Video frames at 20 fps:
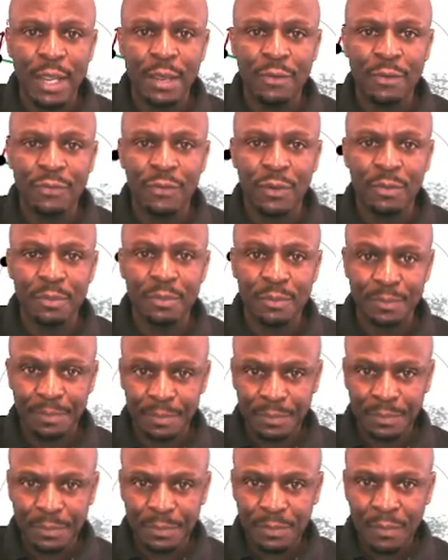from
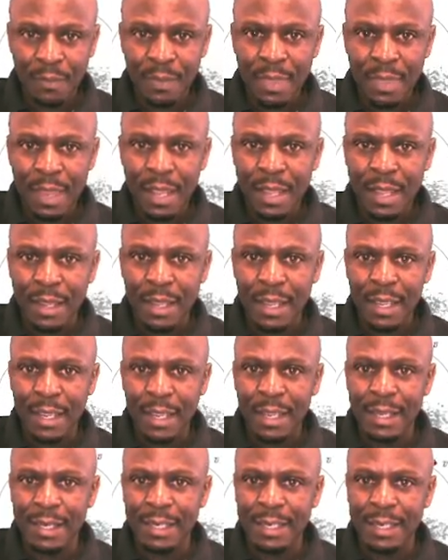
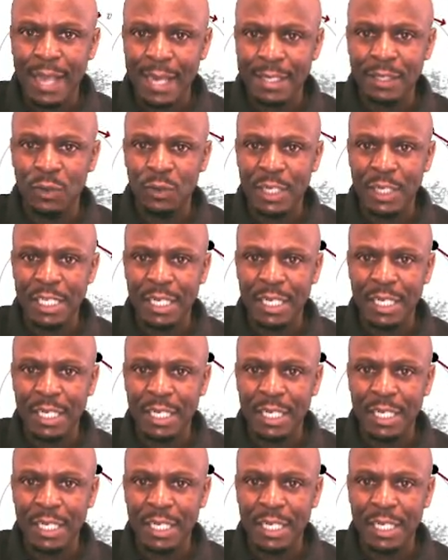that equation